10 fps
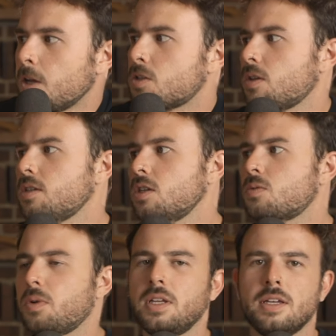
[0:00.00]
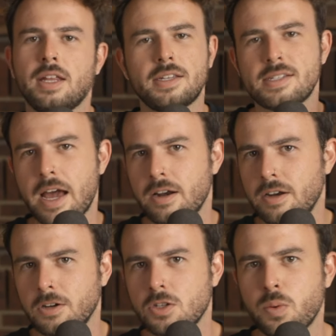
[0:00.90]
So this is really like
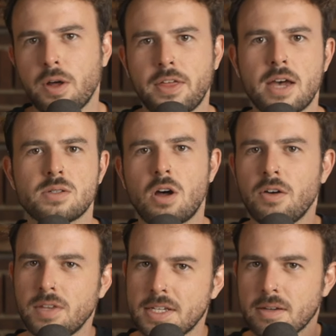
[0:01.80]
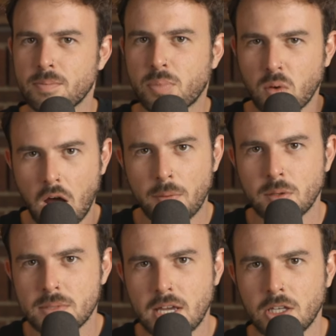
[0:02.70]
Saturn in your 12th house, all of these
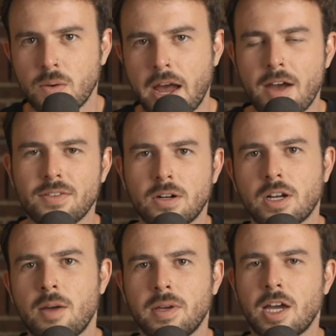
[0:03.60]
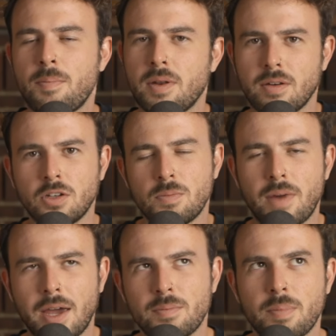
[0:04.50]
problems that you have that are coming up and you
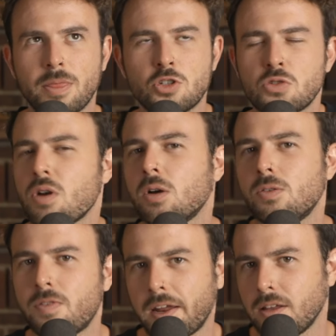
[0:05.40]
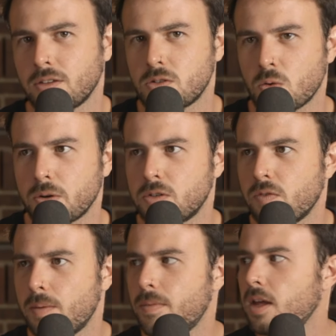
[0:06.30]
might struggle finding the source of
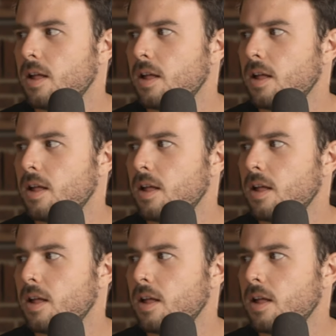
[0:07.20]
them.